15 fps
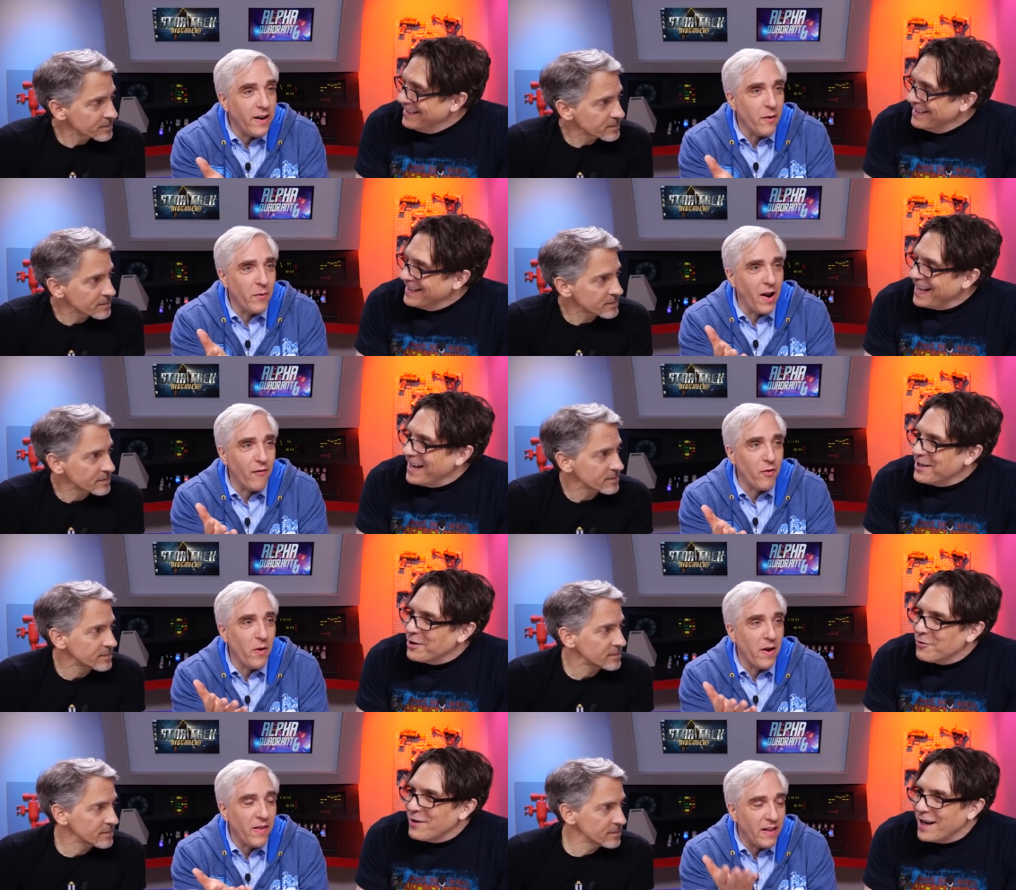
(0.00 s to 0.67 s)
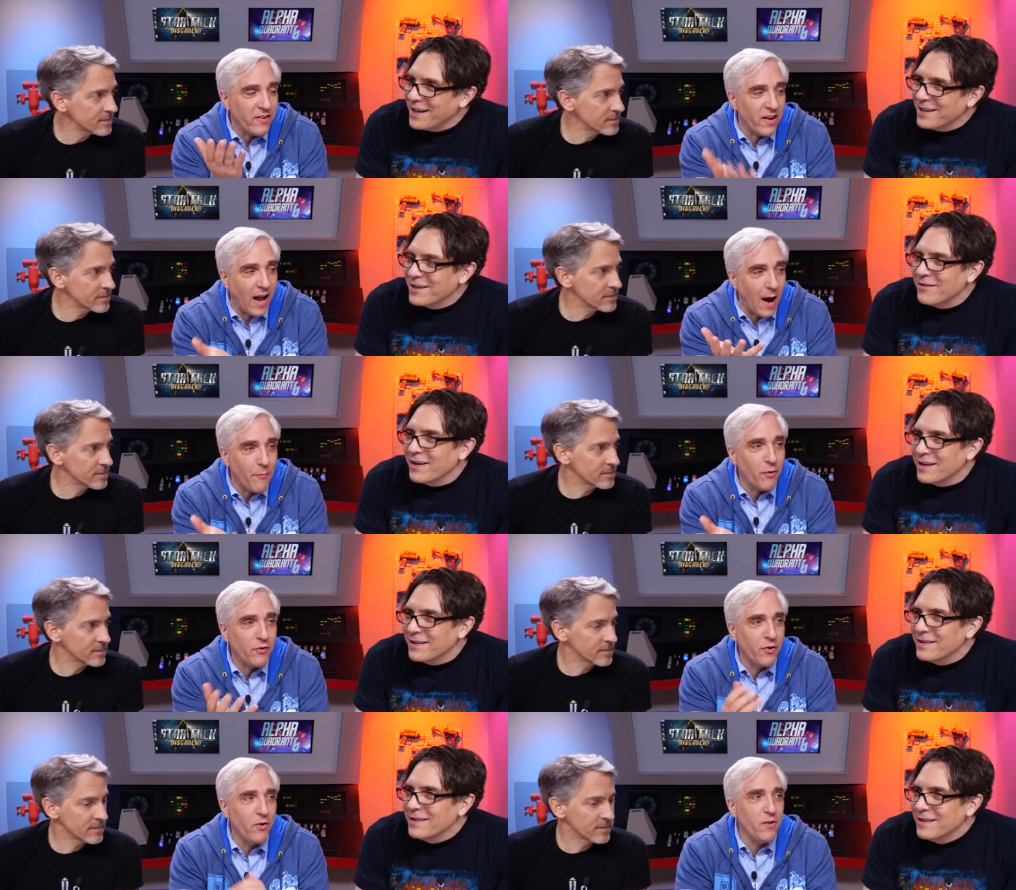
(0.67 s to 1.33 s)
Speaker 1: Whenever yeah, you're, right, an you're
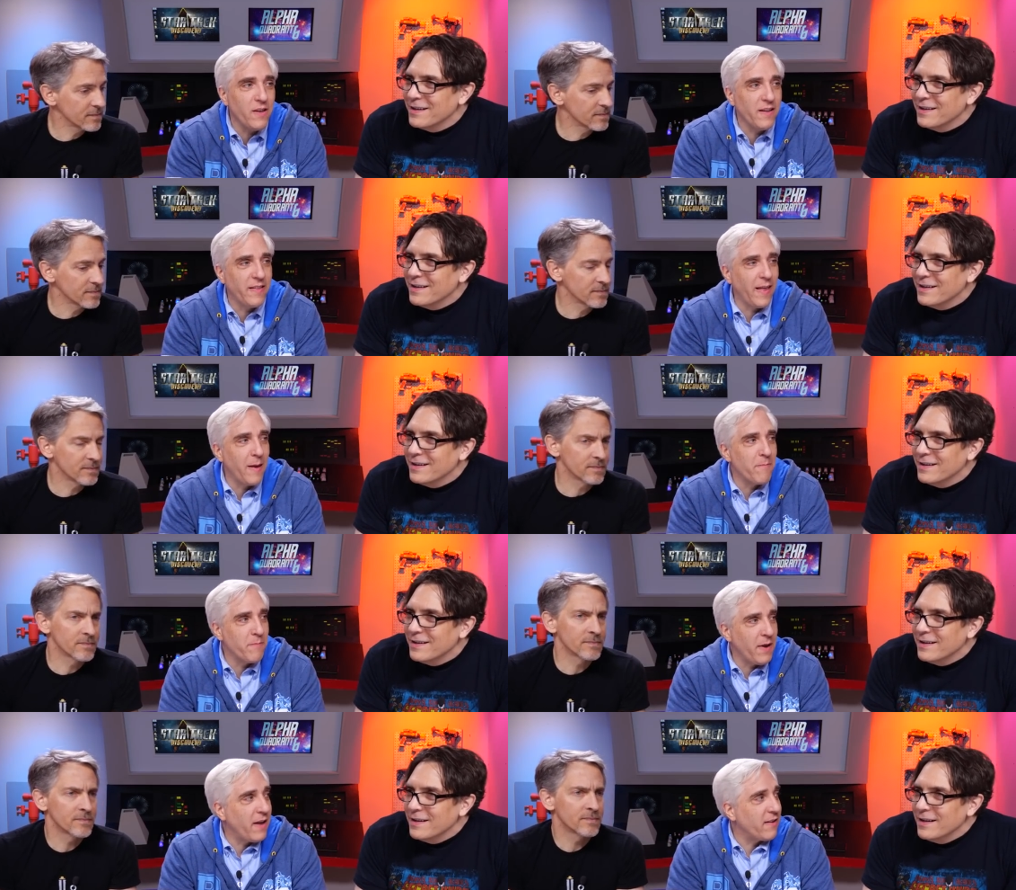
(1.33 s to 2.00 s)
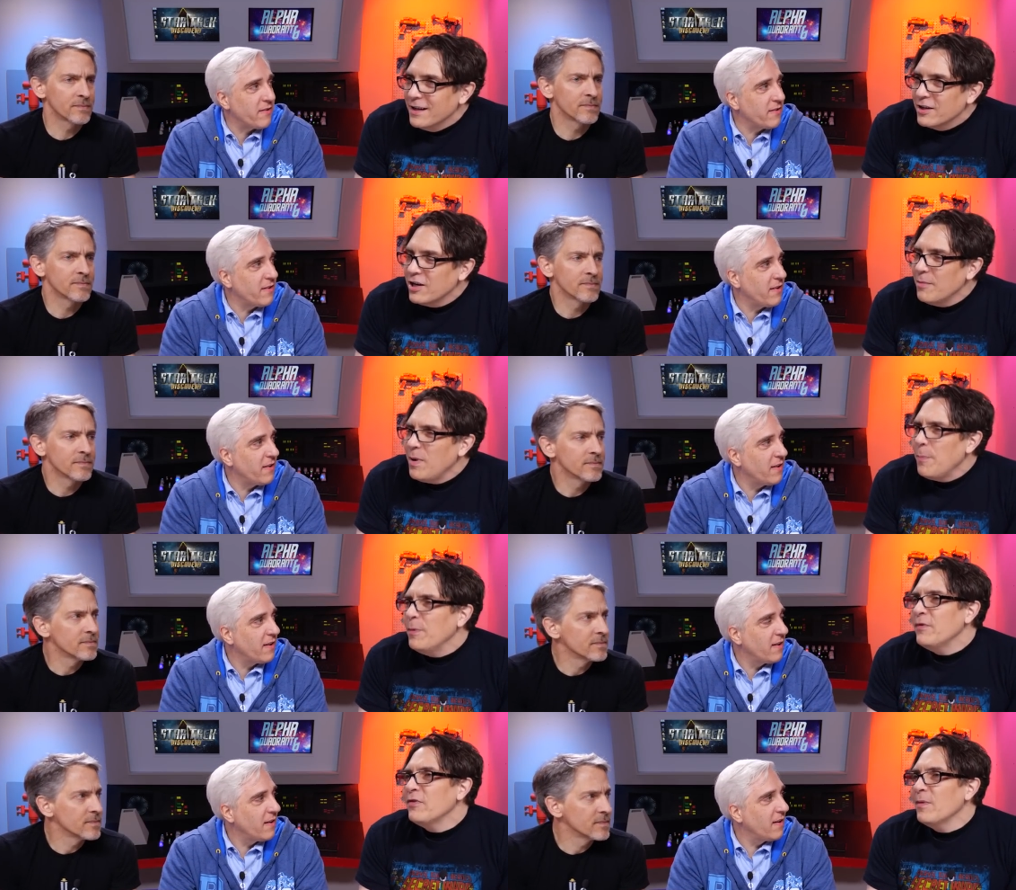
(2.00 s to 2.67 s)
opportunity
Speaker 2: right. that they missed. Come
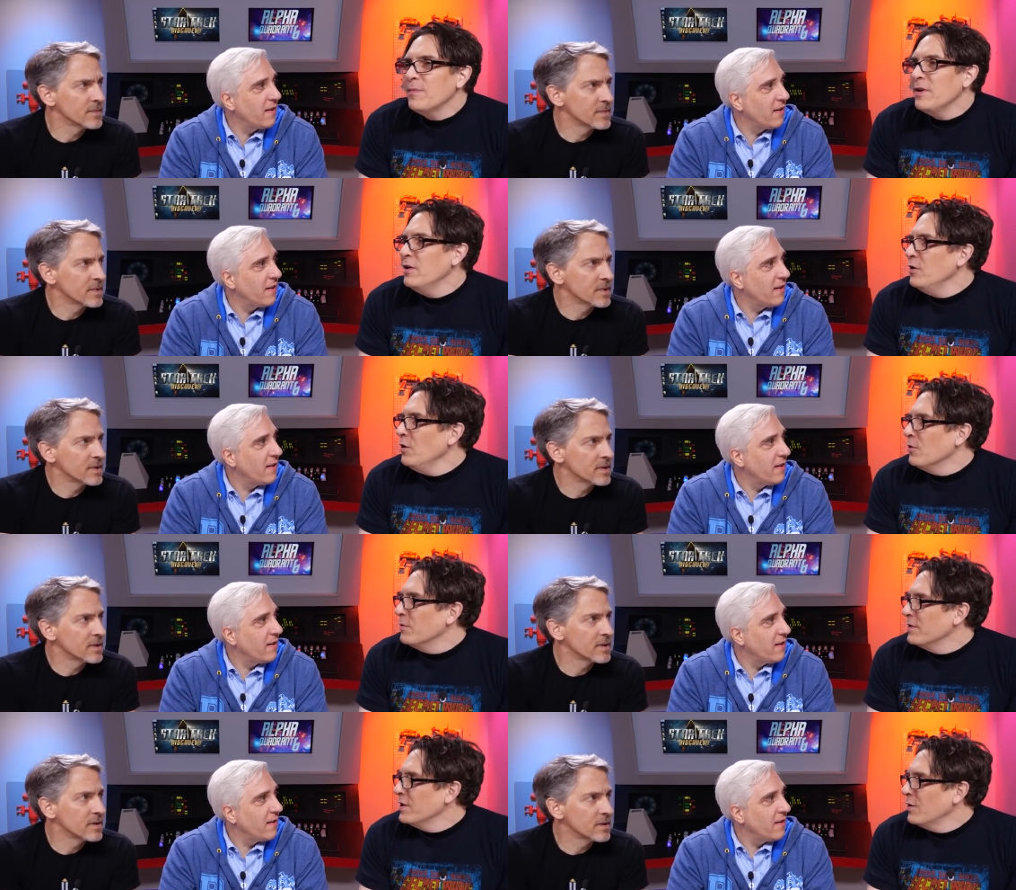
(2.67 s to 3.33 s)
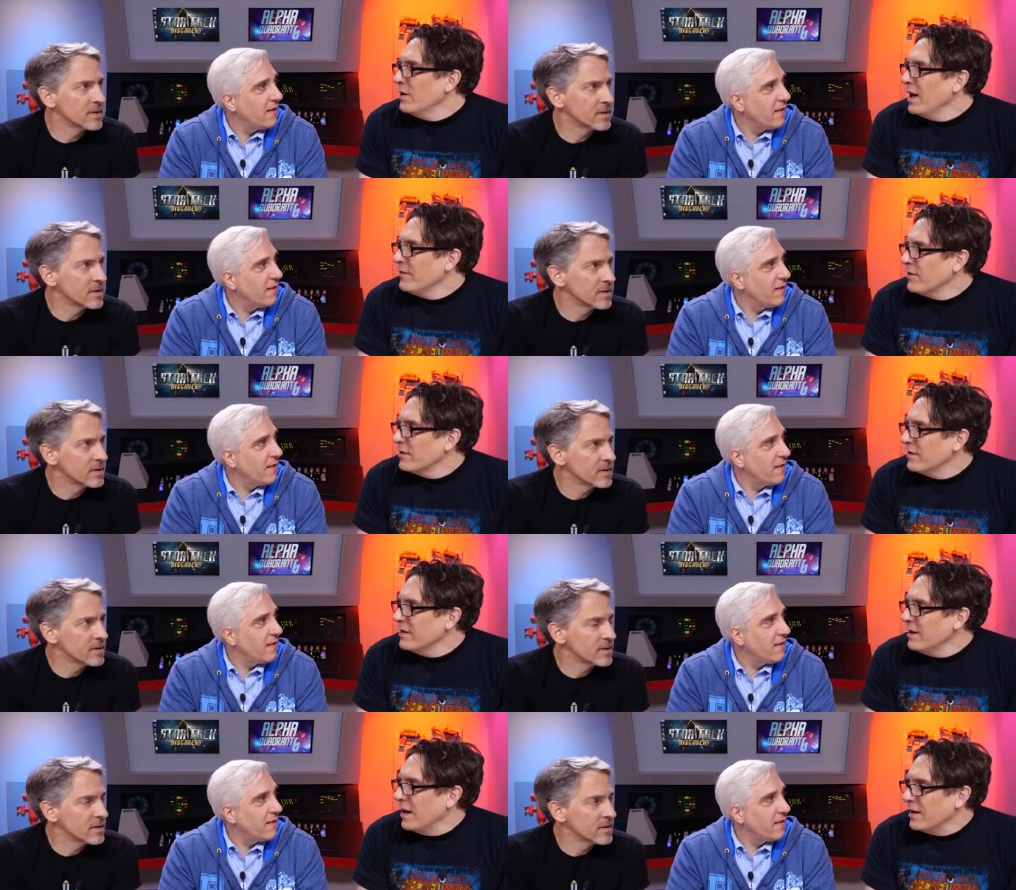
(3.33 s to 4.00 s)
up with something new. You don't have
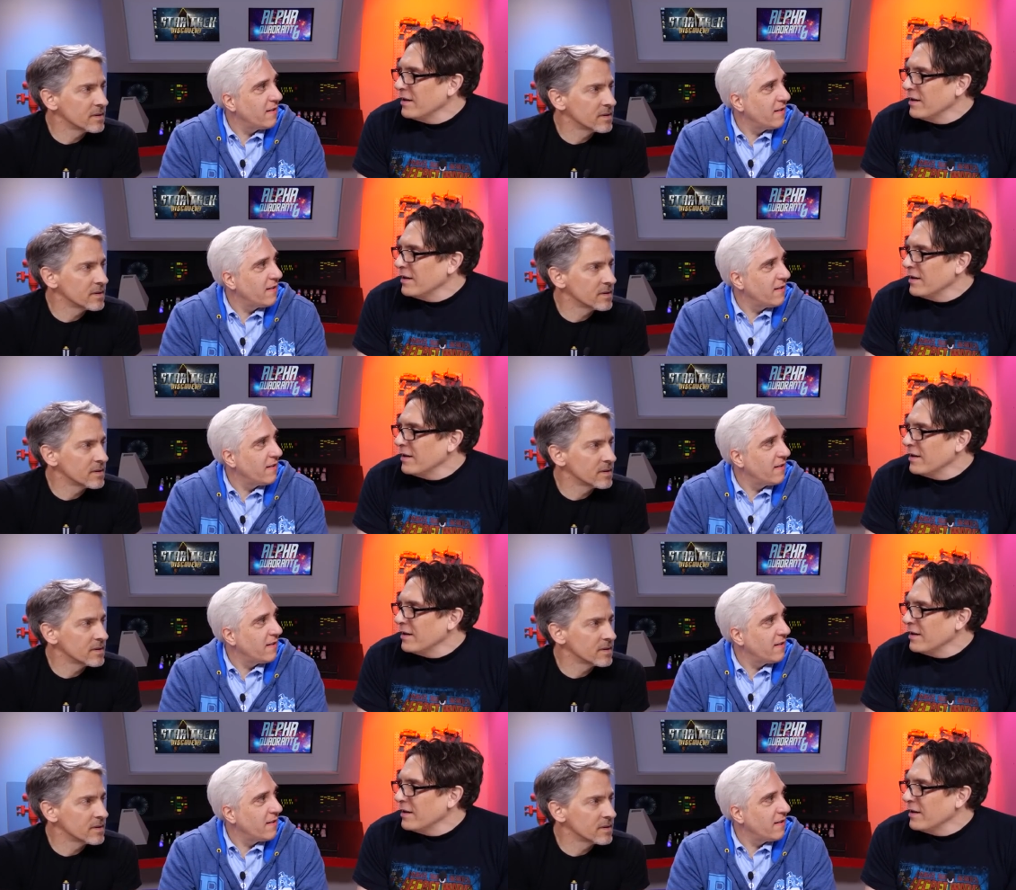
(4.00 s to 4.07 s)
to. Yeah,